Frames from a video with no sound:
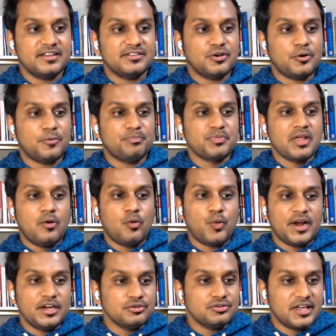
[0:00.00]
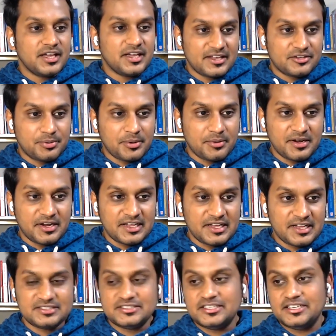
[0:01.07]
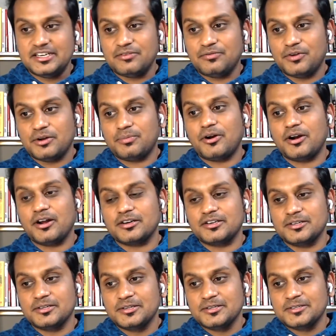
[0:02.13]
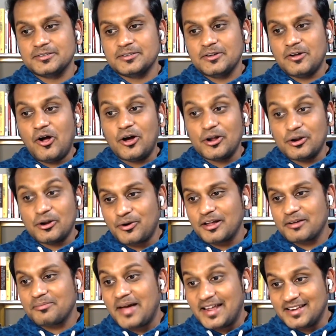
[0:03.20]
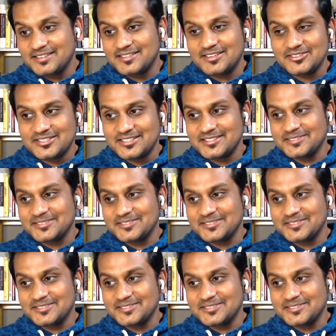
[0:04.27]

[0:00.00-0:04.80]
So, why do you think experimentation is needed for a product or a product manager, I'd say?